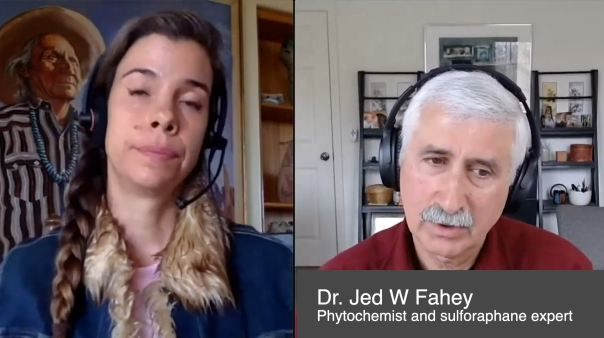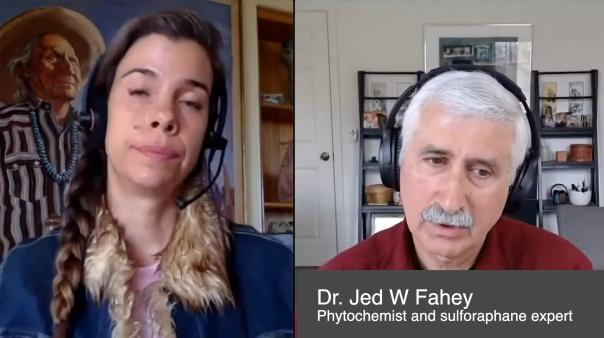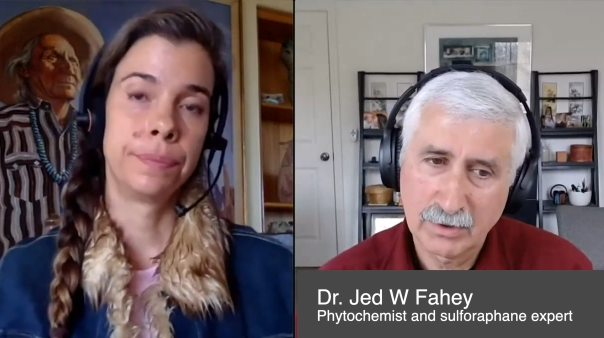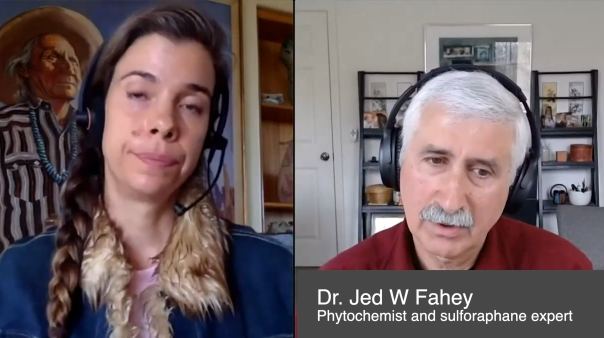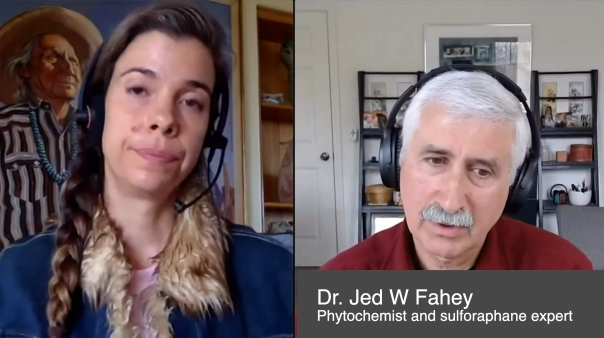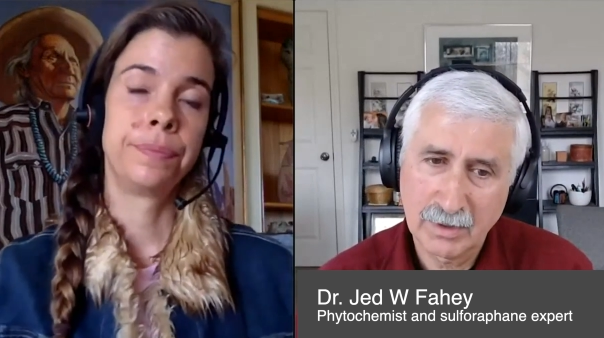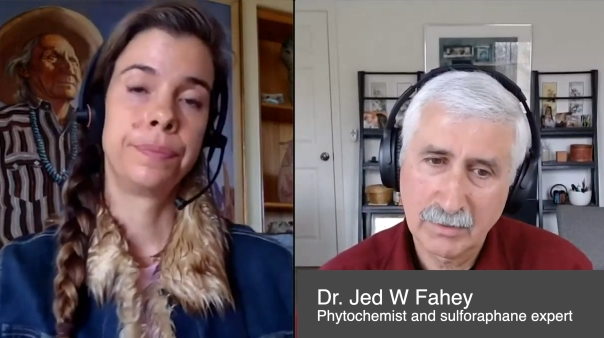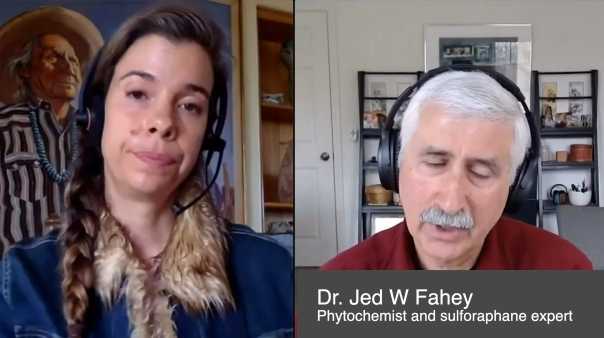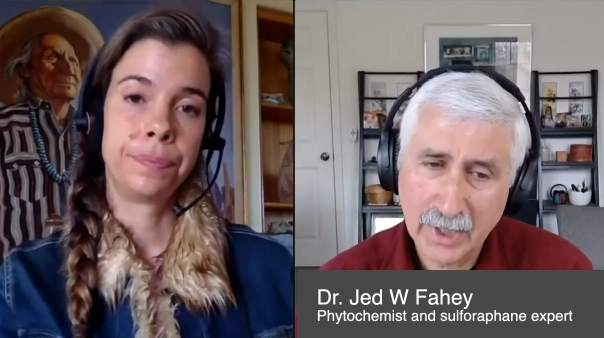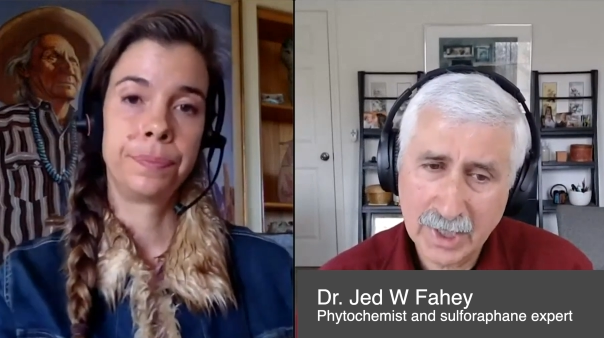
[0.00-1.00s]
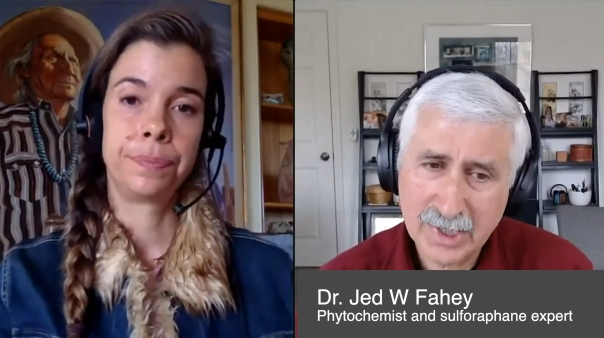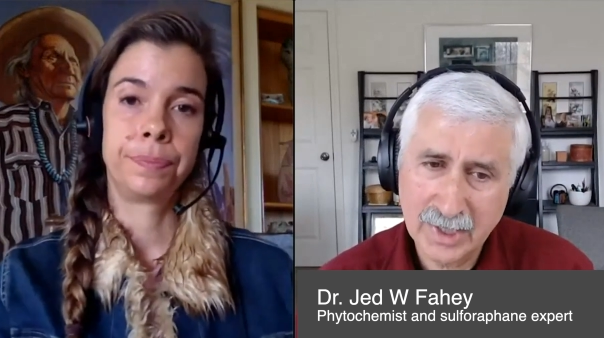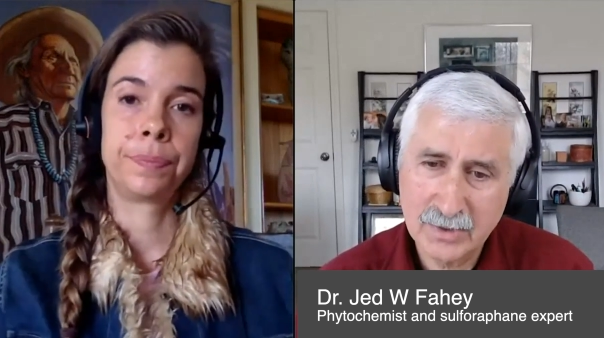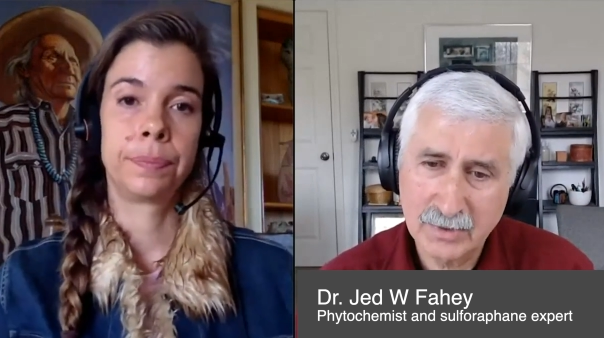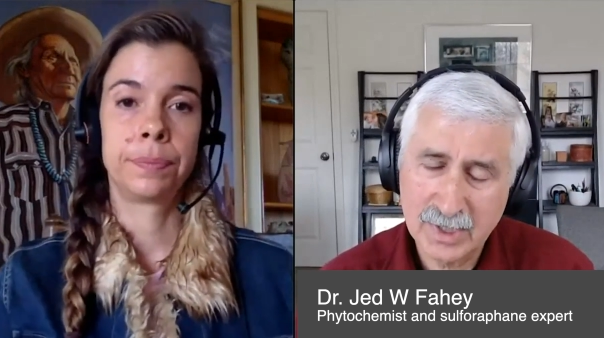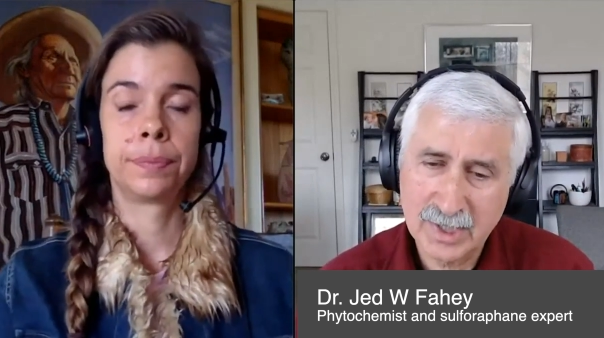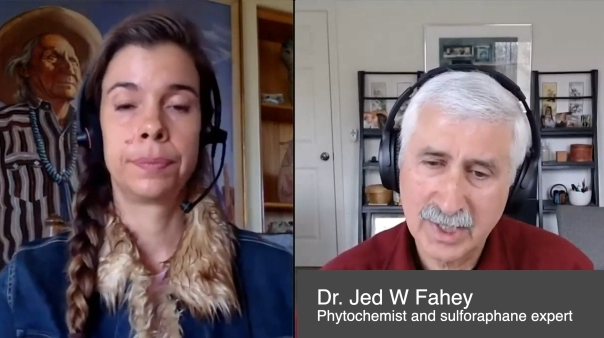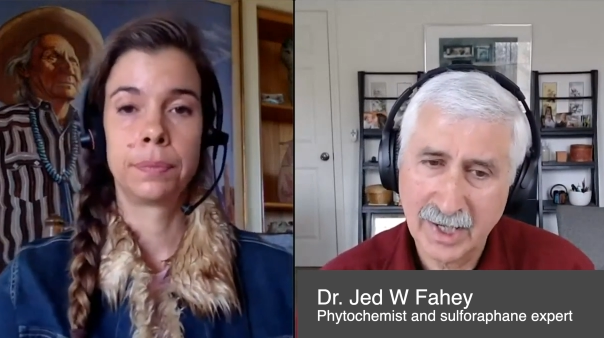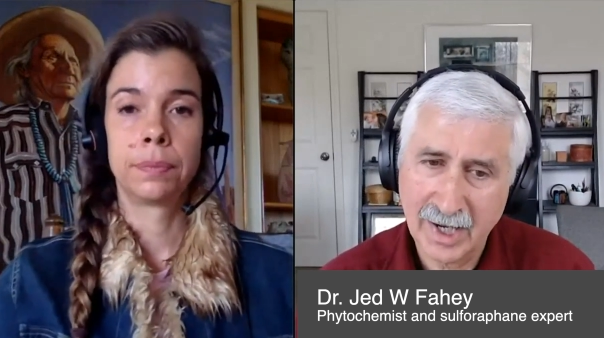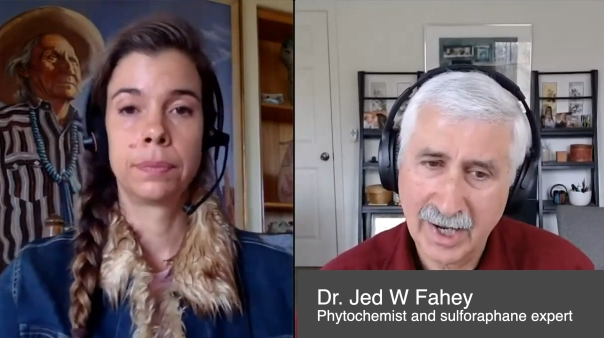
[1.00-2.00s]
Speaker 1: you'll the myrosinase will
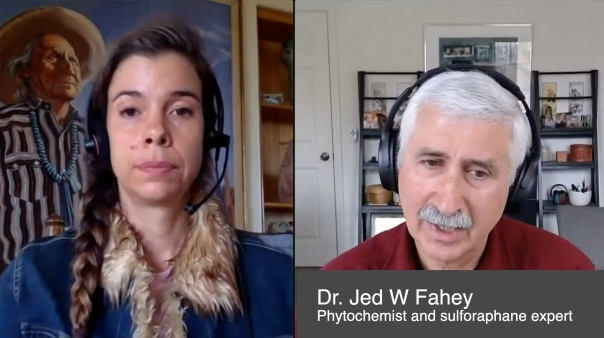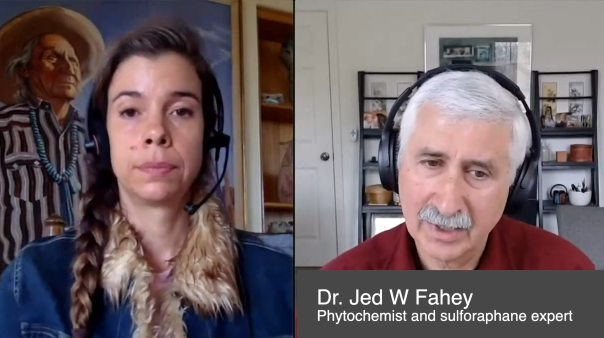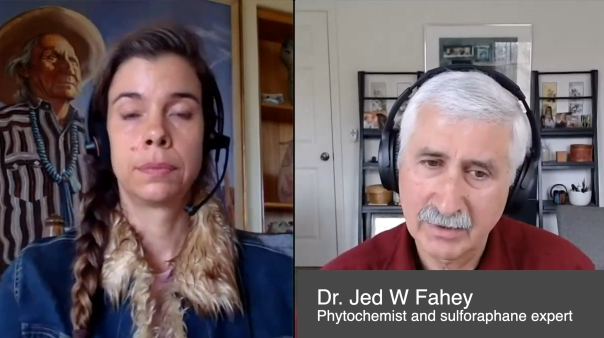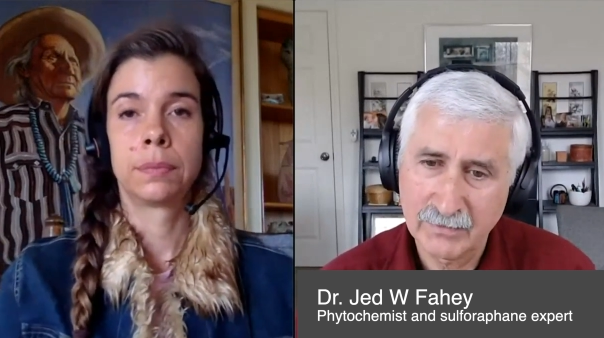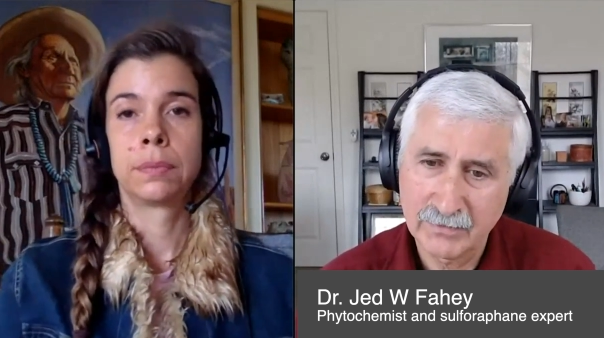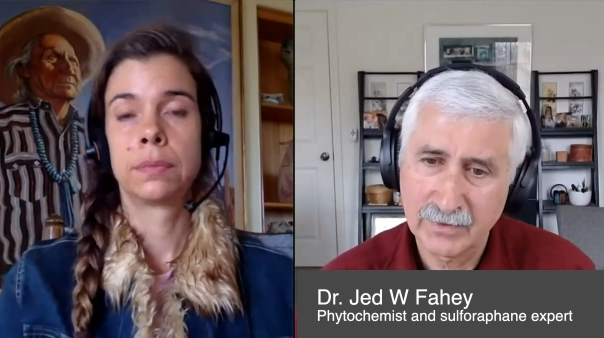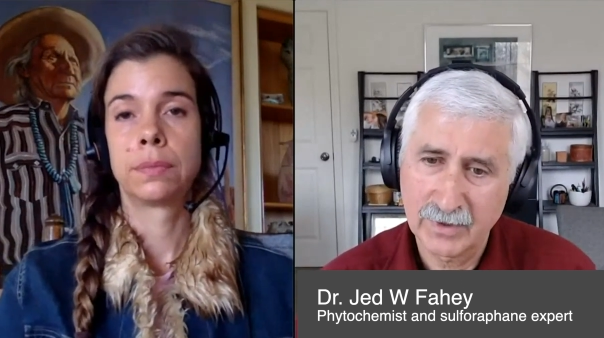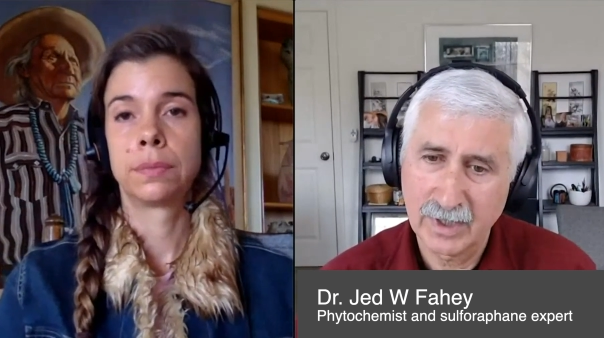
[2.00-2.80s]
stay active